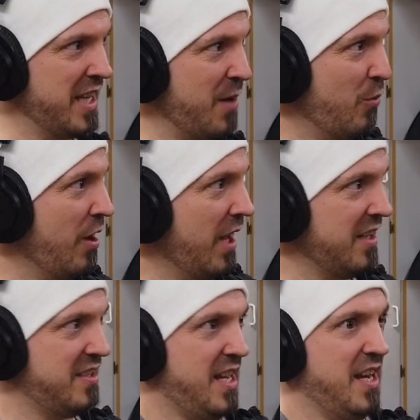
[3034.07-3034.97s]
and then we're
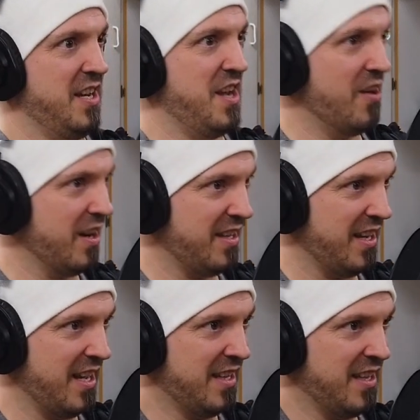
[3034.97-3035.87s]
like standing there
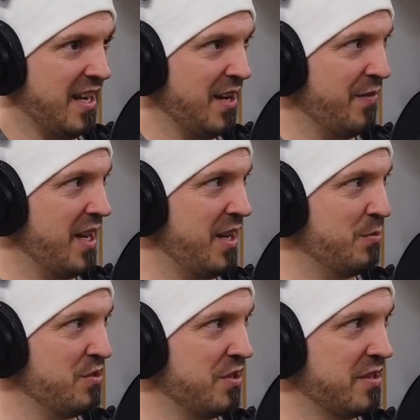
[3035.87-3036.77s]
at the end of it
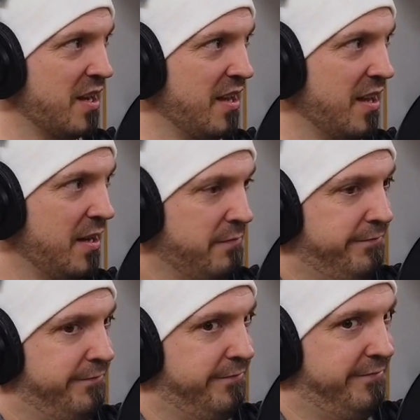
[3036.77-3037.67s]
and it was just kind of like